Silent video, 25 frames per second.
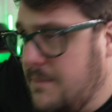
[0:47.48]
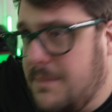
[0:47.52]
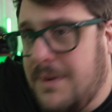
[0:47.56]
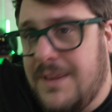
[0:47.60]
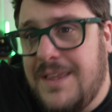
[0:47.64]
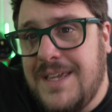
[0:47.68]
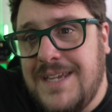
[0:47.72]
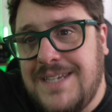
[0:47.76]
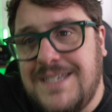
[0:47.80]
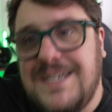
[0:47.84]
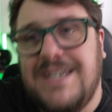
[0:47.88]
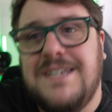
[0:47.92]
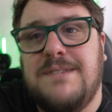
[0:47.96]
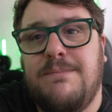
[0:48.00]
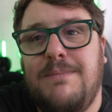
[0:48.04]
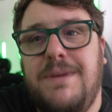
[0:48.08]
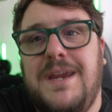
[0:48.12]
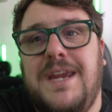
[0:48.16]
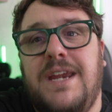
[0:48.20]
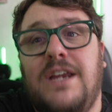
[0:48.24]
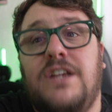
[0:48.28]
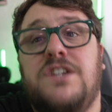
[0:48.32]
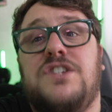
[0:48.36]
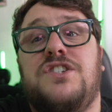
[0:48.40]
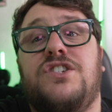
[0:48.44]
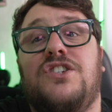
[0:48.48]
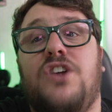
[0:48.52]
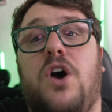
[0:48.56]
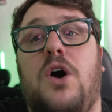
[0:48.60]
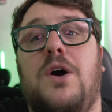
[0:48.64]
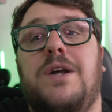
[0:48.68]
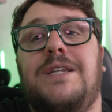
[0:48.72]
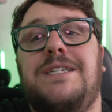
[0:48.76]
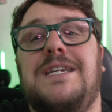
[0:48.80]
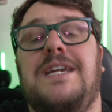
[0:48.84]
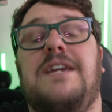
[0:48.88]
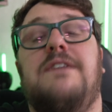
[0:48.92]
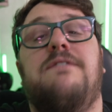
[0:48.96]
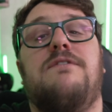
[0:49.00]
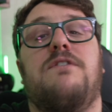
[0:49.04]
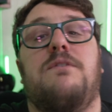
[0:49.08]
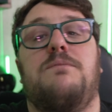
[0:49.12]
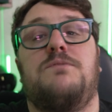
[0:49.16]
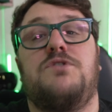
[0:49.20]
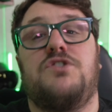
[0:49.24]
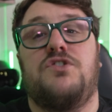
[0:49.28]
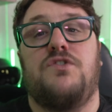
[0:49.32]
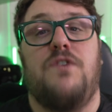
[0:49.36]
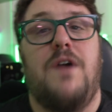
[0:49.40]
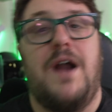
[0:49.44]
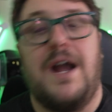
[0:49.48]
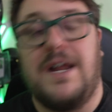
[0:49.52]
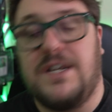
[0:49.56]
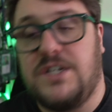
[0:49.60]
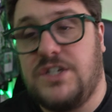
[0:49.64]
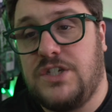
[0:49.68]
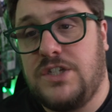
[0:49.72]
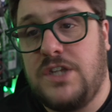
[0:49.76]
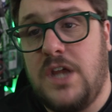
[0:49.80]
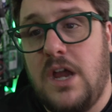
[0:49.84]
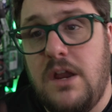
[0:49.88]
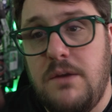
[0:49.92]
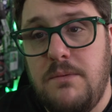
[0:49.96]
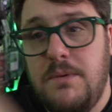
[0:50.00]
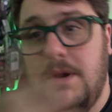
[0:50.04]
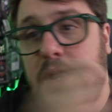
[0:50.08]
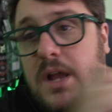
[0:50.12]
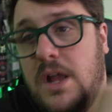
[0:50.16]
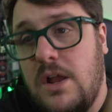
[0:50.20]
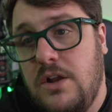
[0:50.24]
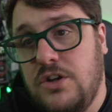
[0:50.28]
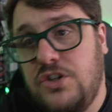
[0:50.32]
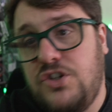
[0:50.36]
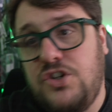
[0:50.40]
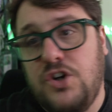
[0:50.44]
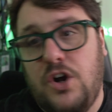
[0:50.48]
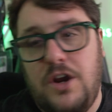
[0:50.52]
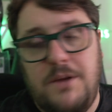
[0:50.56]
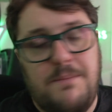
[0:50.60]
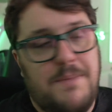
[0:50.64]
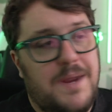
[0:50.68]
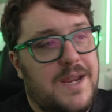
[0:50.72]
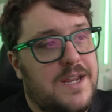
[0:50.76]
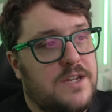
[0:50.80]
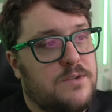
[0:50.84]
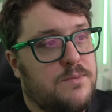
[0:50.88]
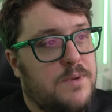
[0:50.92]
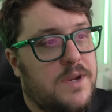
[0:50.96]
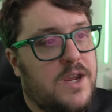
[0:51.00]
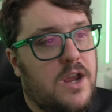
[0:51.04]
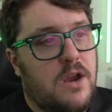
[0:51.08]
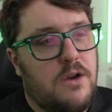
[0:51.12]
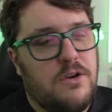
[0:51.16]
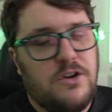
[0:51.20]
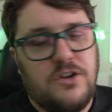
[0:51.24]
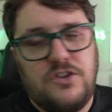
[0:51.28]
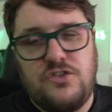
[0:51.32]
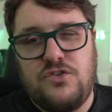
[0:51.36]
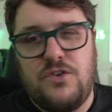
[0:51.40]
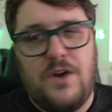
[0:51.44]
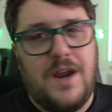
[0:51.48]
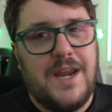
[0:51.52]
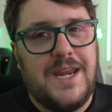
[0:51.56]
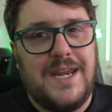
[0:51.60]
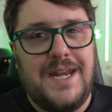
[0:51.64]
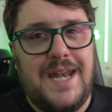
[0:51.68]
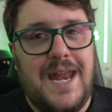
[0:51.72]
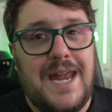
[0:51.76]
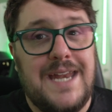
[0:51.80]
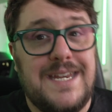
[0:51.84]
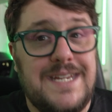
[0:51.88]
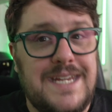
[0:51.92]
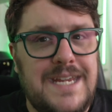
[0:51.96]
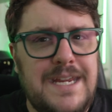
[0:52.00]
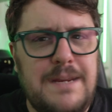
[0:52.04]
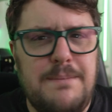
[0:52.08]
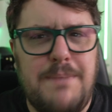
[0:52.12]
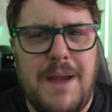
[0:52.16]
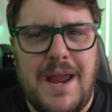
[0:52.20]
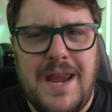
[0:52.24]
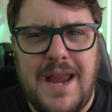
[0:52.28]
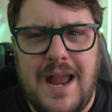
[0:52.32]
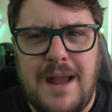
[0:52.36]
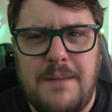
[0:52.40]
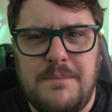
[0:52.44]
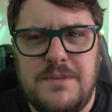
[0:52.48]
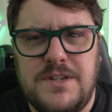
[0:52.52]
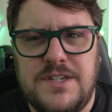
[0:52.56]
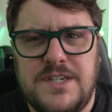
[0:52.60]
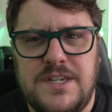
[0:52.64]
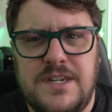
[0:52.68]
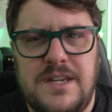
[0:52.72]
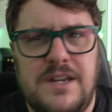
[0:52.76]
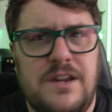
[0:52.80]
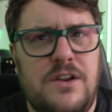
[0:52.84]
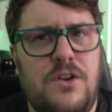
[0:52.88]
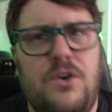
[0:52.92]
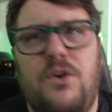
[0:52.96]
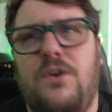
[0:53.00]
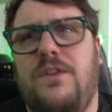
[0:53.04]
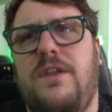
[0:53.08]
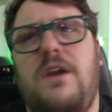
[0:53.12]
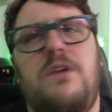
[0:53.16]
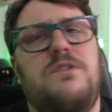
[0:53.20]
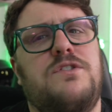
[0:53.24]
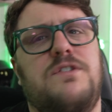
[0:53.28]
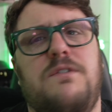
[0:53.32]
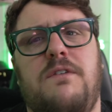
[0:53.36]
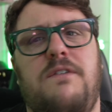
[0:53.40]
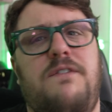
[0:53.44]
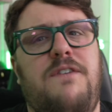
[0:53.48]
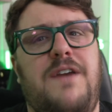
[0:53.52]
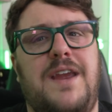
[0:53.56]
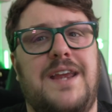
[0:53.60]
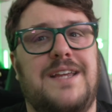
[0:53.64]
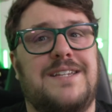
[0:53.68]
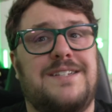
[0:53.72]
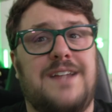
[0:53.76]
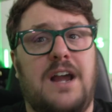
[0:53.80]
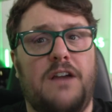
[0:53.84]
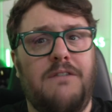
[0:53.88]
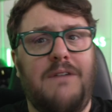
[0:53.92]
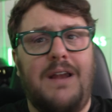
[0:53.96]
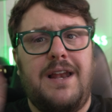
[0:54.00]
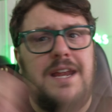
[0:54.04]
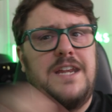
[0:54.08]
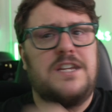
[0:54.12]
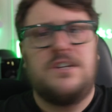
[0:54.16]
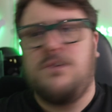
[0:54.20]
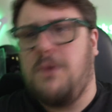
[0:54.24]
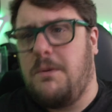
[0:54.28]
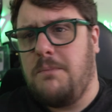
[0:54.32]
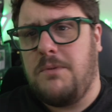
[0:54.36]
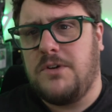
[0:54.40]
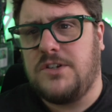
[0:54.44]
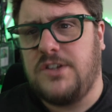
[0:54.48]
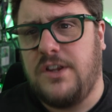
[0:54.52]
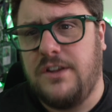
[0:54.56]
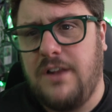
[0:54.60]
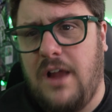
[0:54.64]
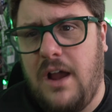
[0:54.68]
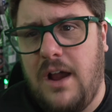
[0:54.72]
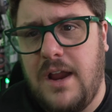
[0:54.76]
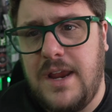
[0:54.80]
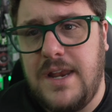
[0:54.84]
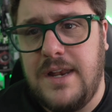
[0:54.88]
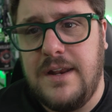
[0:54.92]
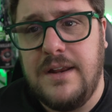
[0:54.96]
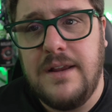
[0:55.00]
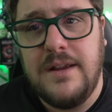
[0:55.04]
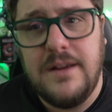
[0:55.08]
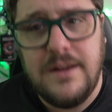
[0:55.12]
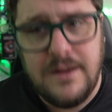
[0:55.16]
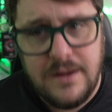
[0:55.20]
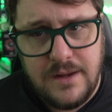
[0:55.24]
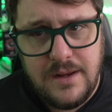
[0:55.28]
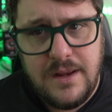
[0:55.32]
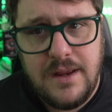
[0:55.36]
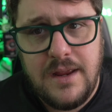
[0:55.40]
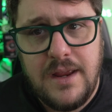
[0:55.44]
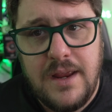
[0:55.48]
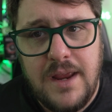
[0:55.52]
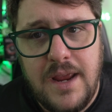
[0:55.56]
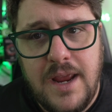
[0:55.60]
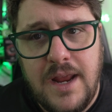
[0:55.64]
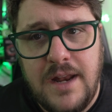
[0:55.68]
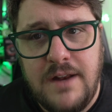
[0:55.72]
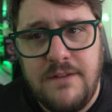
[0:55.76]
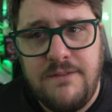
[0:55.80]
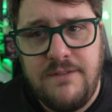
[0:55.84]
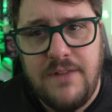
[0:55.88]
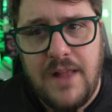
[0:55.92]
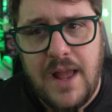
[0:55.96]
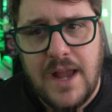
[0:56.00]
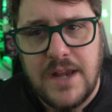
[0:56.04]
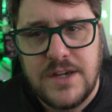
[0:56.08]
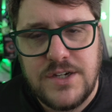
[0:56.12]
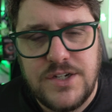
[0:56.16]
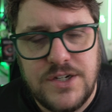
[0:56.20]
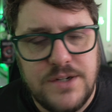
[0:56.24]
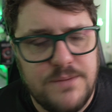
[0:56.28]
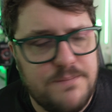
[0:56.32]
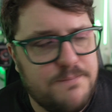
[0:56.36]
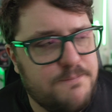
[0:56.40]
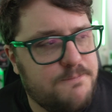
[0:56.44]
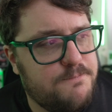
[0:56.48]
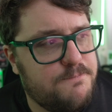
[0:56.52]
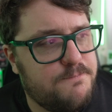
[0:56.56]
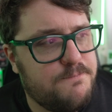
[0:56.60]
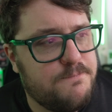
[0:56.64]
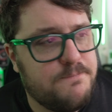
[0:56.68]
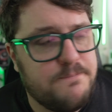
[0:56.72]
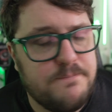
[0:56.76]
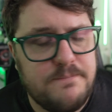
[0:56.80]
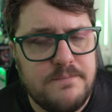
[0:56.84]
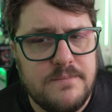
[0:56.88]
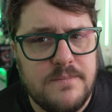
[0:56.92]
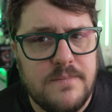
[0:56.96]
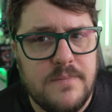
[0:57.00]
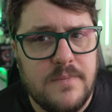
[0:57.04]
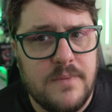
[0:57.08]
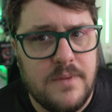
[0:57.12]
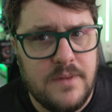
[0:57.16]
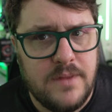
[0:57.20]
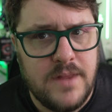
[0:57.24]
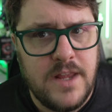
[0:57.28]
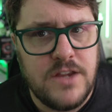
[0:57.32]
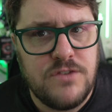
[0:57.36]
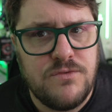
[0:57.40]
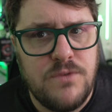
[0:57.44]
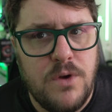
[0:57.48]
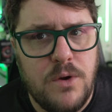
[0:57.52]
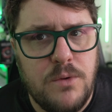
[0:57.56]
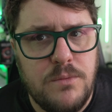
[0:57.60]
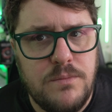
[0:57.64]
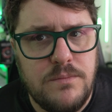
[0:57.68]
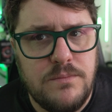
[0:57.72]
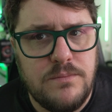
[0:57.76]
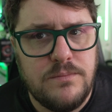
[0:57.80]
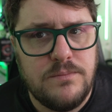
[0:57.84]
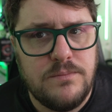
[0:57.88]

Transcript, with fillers: but this is me starting from scratch. So join me as we go and try and connect eBay, Amazon, and all those other things directly into QuickBooks Online in a flash. Let's roll.